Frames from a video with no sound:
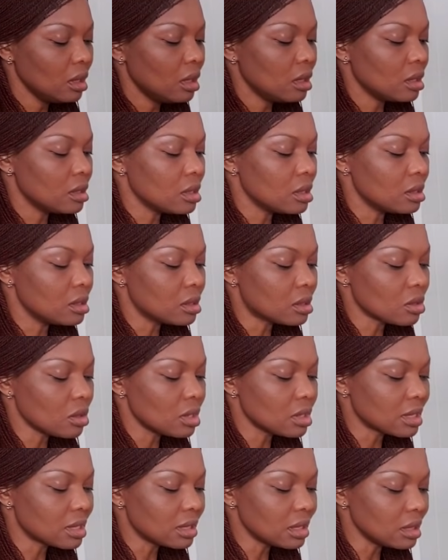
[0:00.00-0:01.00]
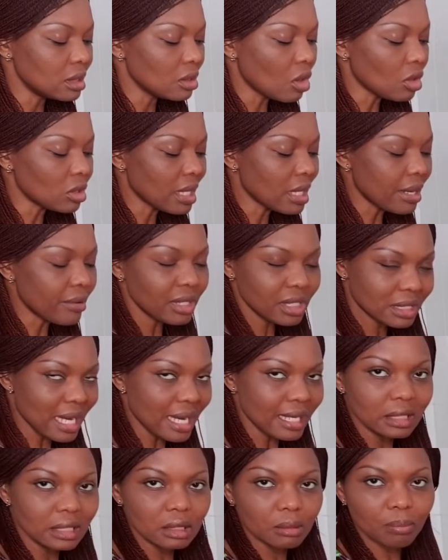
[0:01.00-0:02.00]
So it's the ordinary
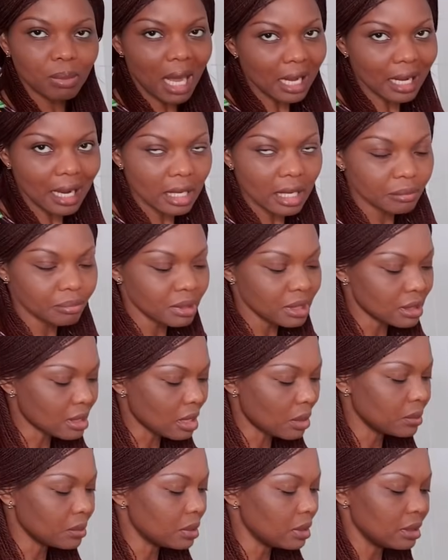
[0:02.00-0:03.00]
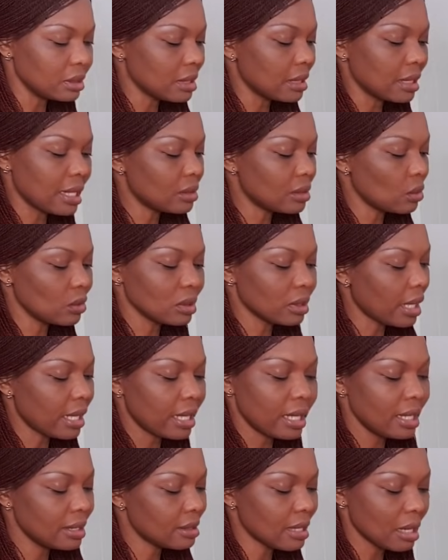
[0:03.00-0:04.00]
tiny black-eyed beans that we eat, and I
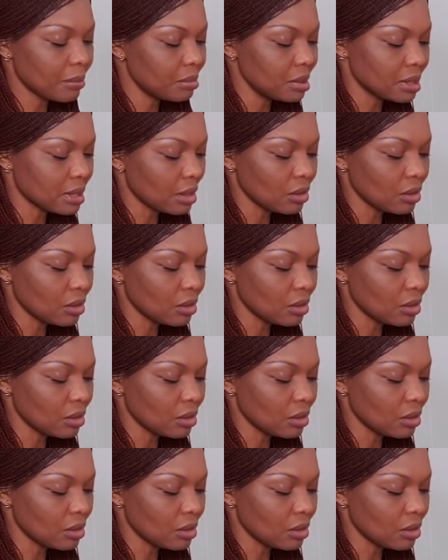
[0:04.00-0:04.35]
hate that beans.